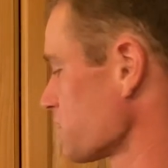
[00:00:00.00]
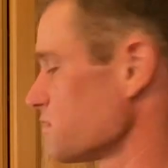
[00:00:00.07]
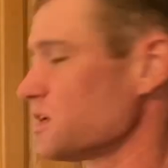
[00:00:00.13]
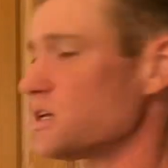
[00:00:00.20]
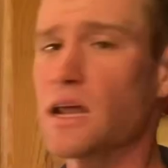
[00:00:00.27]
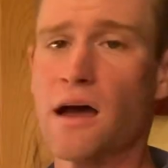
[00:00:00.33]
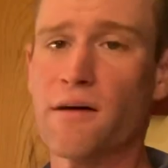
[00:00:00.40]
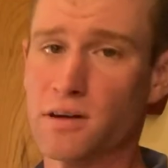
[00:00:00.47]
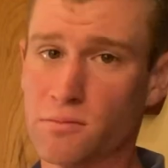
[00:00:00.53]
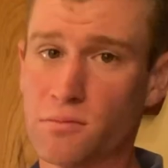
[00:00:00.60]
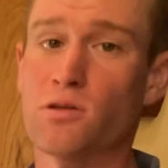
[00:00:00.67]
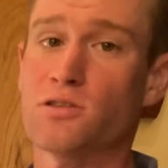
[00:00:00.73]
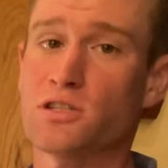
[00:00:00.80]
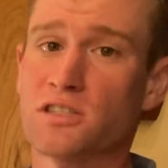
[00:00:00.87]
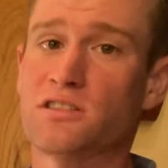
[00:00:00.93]
You need to have an
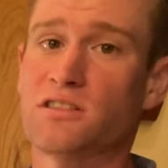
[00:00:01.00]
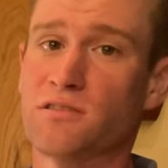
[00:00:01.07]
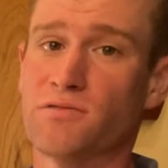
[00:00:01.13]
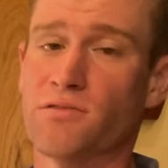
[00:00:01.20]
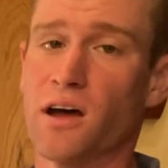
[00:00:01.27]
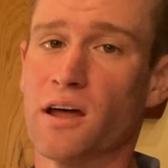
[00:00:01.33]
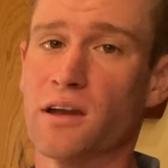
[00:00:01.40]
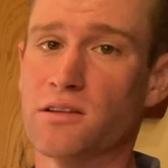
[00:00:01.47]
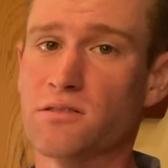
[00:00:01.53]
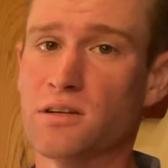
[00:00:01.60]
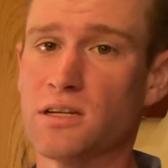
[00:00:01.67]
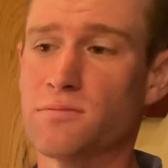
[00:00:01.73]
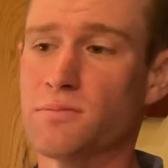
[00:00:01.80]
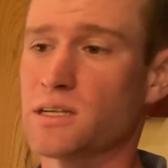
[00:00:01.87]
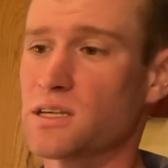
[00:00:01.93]
emergency fund. You
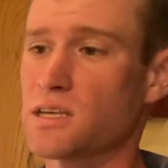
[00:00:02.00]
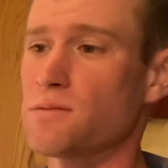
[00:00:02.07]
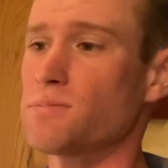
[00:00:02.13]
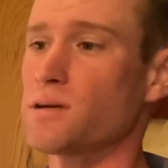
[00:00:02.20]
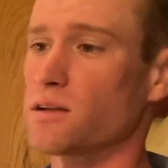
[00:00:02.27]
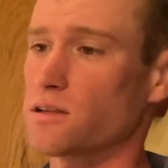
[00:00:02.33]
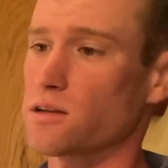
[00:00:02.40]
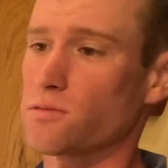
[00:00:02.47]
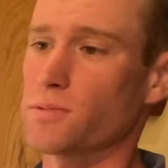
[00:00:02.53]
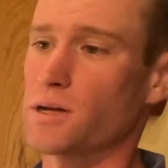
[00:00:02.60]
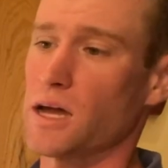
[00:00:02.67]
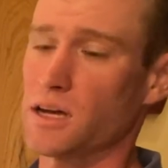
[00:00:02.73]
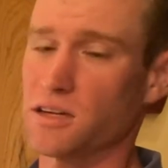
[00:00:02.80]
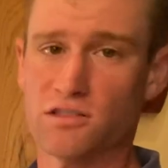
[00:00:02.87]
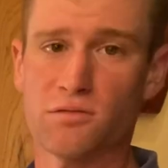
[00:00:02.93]
need to be keeping a little bit
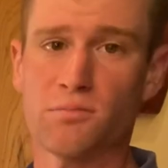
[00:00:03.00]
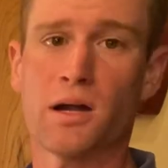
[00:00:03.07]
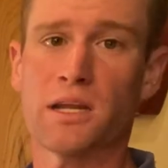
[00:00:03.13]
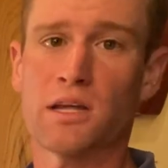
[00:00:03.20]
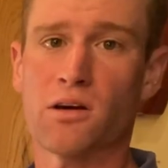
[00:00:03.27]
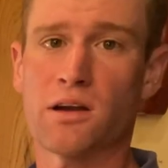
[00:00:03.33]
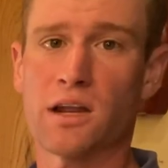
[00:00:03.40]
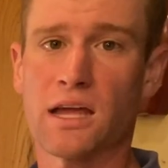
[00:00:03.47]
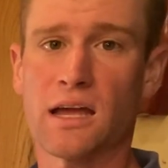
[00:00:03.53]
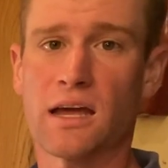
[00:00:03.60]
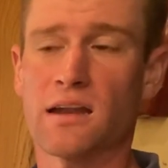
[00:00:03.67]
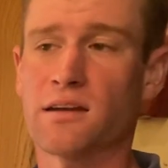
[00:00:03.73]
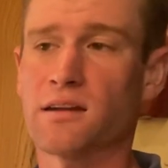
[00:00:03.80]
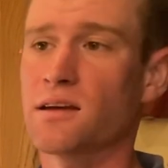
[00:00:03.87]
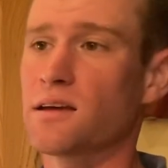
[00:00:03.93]
of extra money on
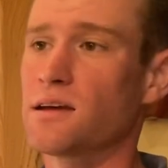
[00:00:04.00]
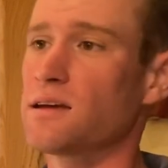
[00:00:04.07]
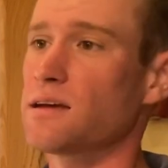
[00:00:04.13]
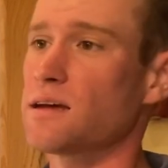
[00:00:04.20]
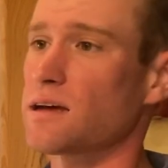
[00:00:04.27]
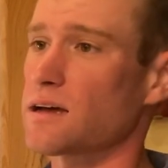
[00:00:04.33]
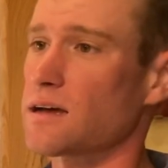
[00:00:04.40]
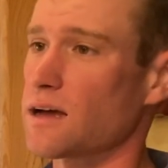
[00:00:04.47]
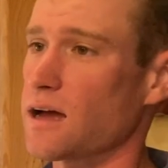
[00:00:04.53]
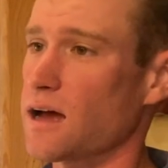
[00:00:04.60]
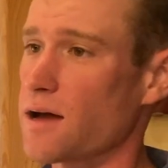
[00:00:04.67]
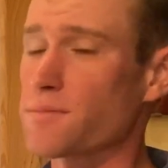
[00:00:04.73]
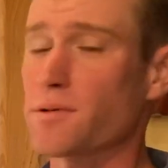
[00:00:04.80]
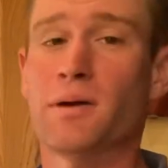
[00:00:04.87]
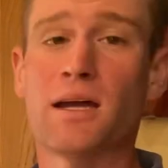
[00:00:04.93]
hand.
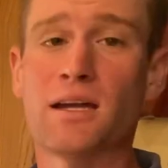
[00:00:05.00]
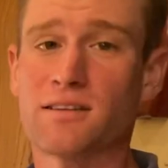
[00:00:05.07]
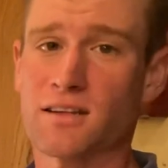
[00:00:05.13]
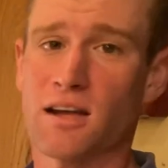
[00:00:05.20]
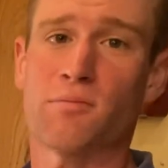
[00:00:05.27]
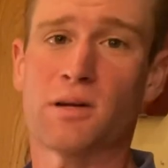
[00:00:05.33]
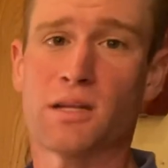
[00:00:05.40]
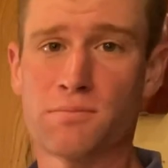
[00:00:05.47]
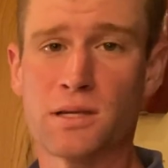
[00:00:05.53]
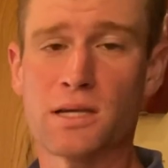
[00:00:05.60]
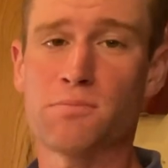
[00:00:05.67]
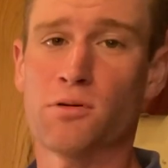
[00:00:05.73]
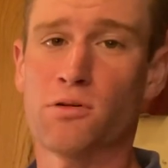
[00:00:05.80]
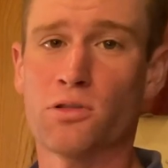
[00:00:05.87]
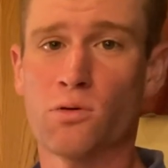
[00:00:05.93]
I'm amazed how many
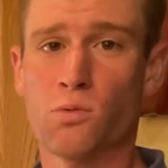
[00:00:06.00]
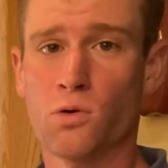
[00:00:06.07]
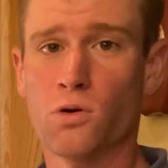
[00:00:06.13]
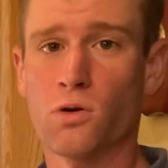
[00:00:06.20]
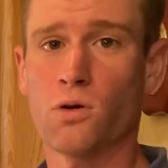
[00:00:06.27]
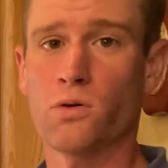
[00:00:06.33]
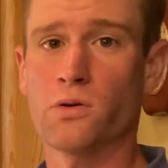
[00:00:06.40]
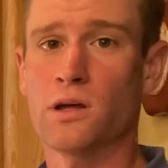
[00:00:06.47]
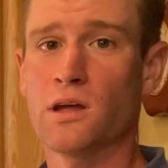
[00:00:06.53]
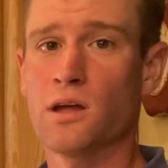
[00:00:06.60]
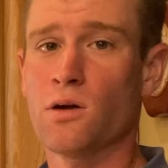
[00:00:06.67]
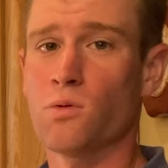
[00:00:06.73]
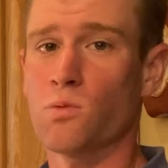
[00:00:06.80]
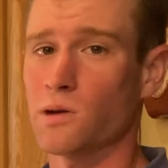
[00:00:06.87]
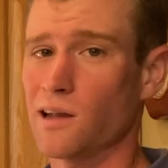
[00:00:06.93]
people in the world
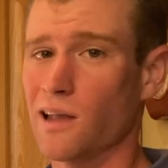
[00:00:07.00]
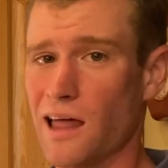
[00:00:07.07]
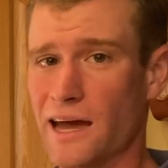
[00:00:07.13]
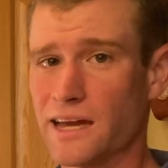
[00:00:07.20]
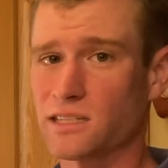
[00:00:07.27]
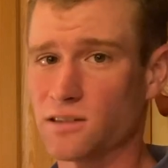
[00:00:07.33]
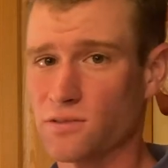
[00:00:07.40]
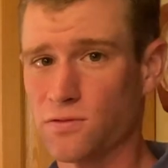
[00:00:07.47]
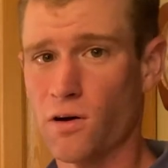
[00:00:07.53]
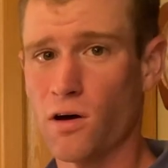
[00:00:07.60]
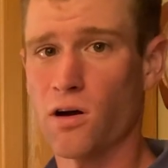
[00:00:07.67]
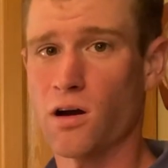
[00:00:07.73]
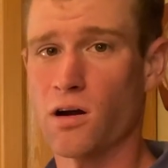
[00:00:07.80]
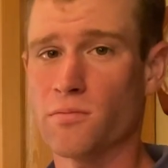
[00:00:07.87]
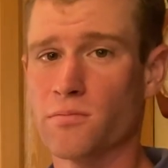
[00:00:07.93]
would like to
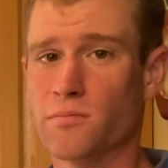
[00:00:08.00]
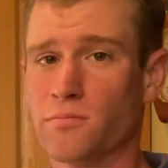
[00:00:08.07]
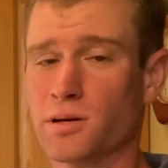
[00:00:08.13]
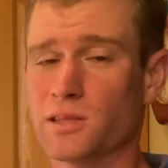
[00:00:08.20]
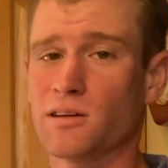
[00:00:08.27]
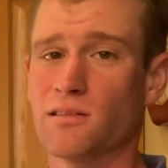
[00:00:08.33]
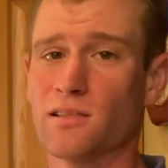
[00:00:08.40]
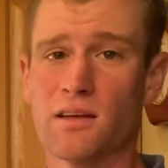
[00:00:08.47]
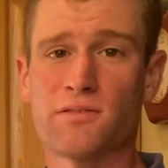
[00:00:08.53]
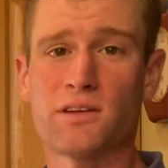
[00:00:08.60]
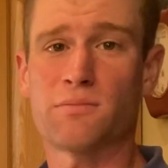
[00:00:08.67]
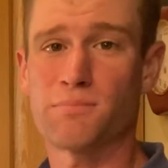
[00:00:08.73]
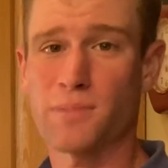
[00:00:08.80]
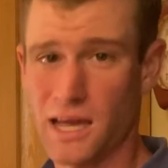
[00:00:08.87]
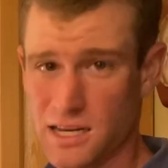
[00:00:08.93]
farm, but they're
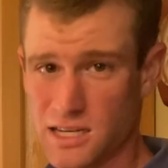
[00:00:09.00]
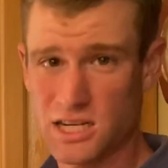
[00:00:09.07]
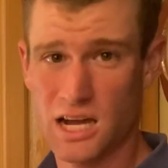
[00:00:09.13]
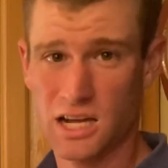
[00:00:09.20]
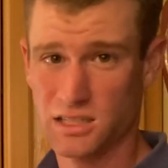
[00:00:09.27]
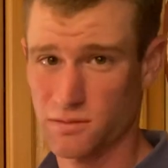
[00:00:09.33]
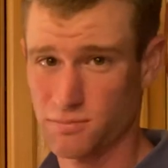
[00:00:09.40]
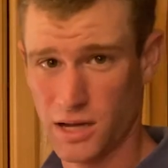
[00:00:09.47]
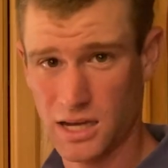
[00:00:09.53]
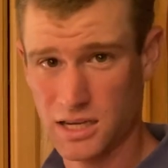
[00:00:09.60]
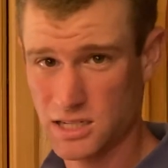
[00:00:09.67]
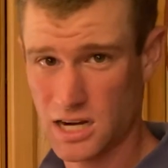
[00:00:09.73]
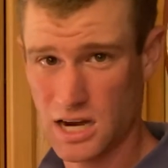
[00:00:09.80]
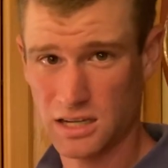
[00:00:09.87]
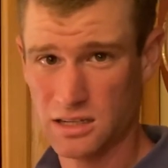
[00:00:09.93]
living paycheck to
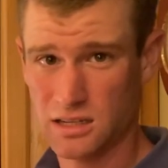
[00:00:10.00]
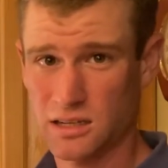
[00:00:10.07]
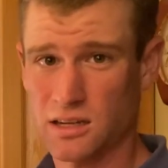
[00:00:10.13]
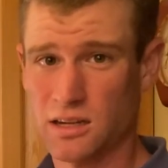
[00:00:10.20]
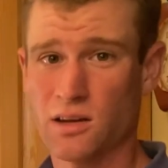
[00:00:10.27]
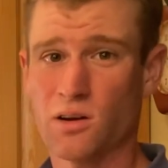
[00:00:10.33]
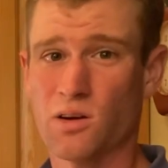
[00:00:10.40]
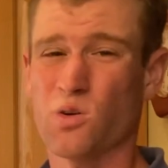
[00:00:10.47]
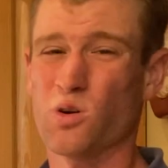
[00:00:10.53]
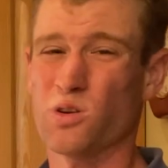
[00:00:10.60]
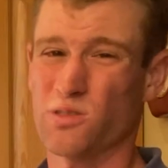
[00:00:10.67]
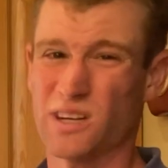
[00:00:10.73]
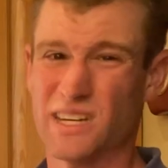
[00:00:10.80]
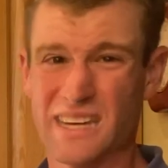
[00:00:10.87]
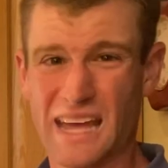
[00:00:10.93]
paycheck, or
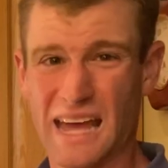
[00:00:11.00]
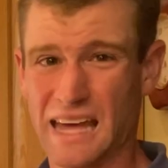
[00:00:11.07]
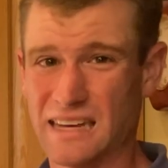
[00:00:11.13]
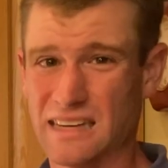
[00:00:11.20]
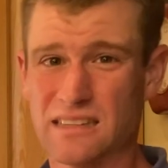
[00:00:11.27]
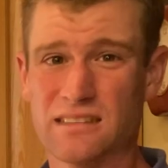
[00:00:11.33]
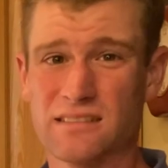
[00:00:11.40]
they're in debt.